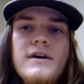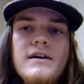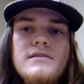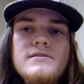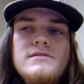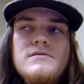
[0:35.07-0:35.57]

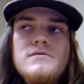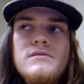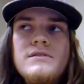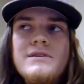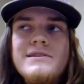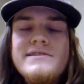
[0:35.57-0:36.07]
as
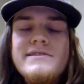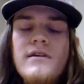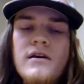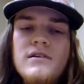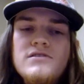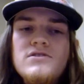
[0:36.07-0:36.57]

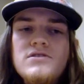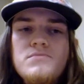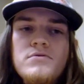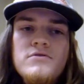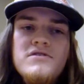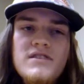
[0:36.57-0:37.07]
it's us
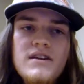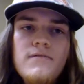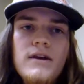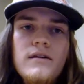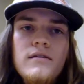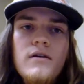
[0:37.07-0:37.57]
just
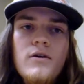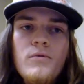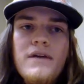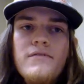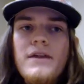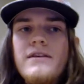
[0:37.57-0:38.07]
perceiving a
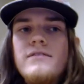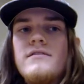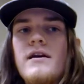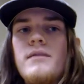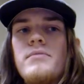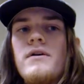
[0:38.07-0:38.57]

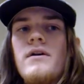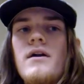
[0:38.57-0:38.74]
wavelength type.